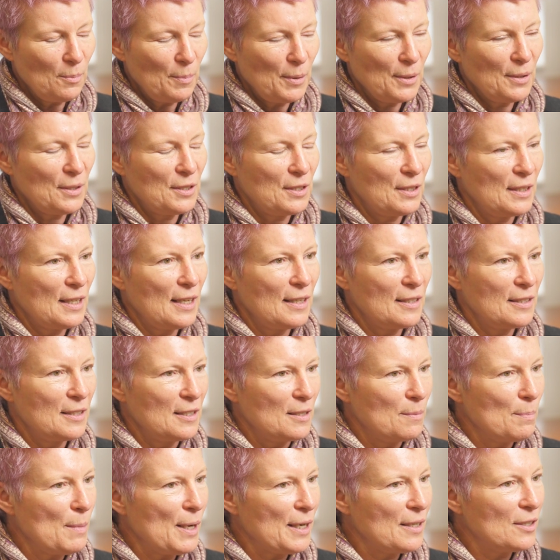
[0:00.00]

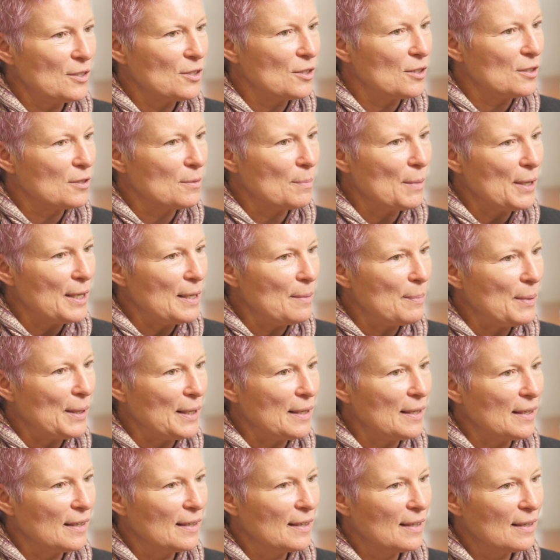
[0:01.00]
personalities managers,
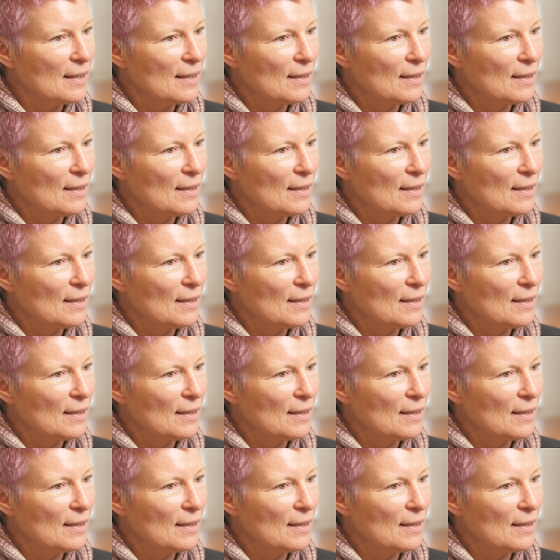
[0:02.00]
maybe.